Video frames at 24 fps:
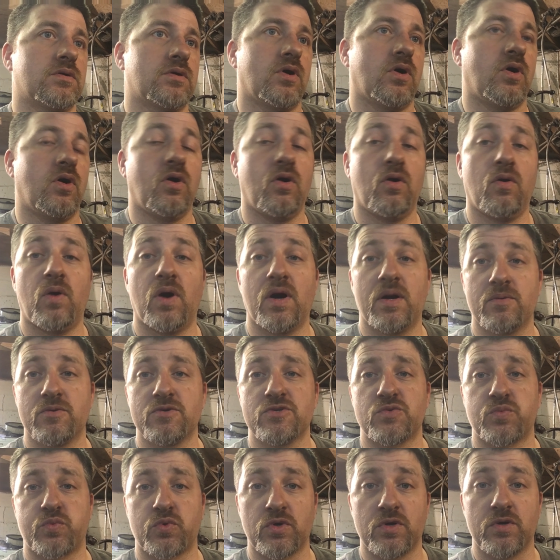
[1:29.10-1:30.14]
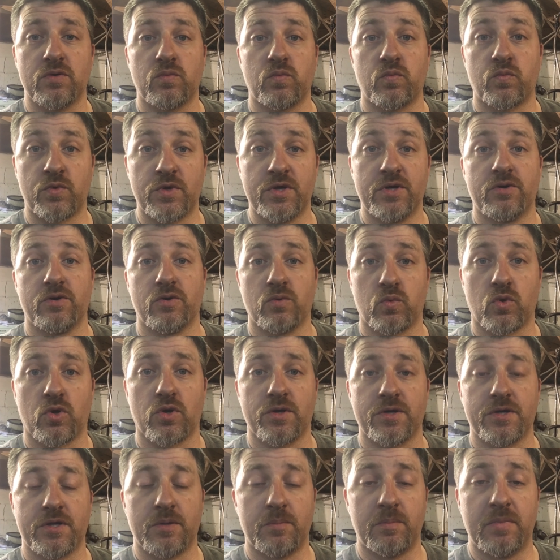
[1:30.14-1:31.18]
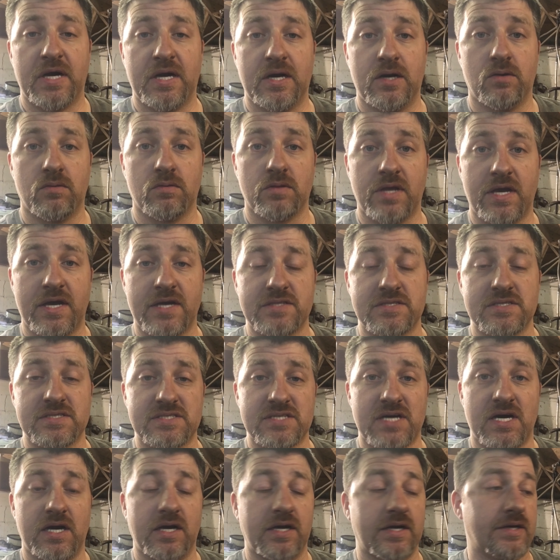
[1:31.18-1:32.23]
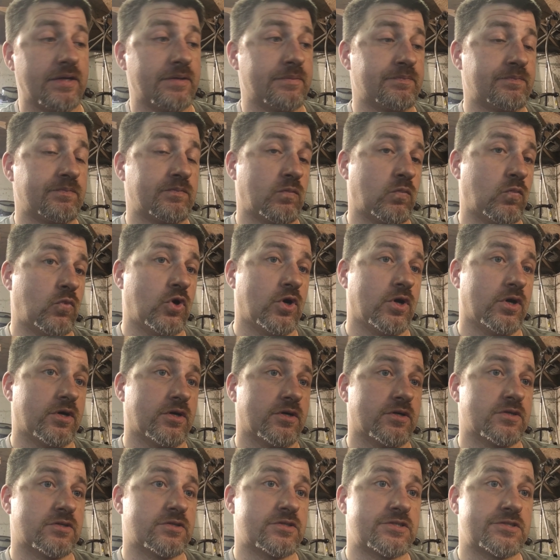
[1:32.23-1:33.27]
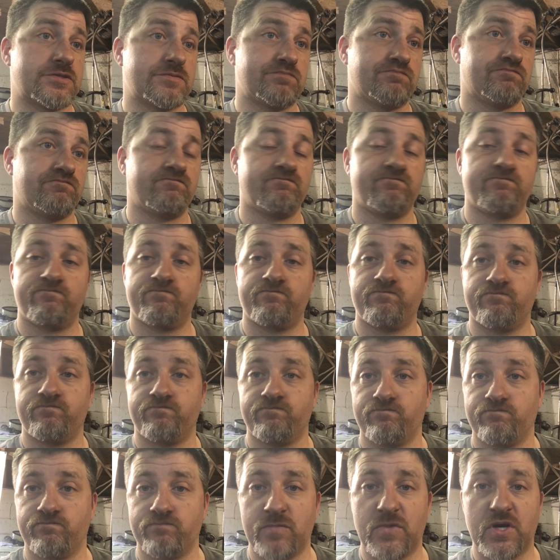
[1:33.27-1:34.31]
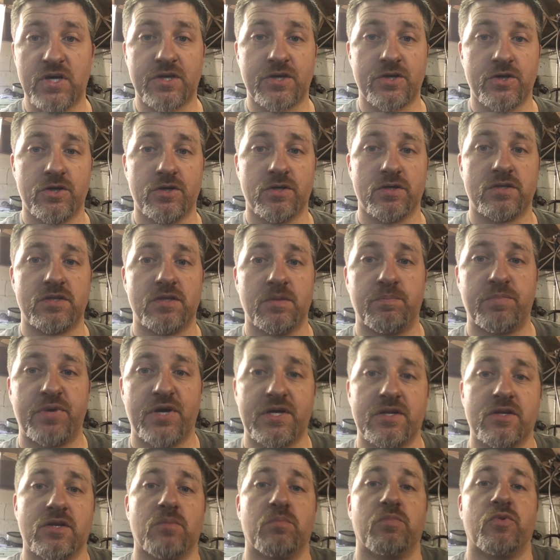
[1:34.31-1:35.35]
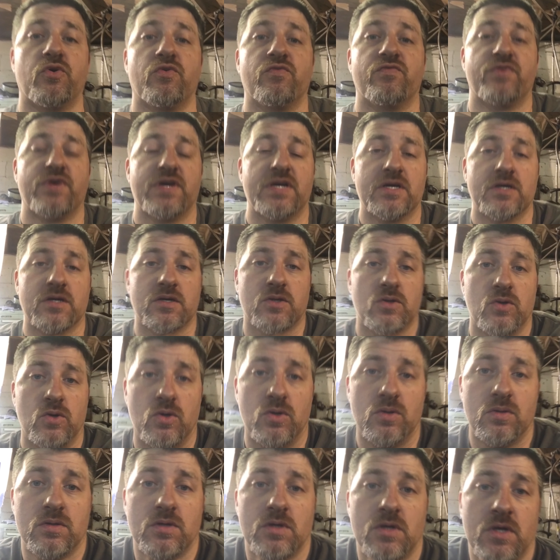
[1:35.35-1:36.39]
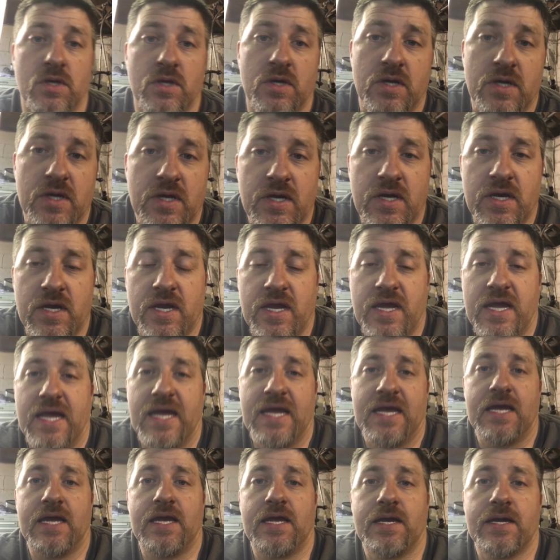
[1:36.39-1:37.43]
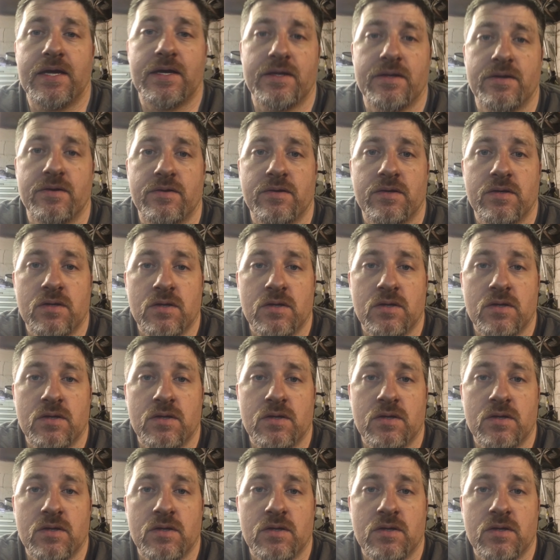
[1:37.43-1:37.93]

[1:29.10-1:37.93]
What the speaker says: all I was really worried about at the time was a good, dependable vehicle. And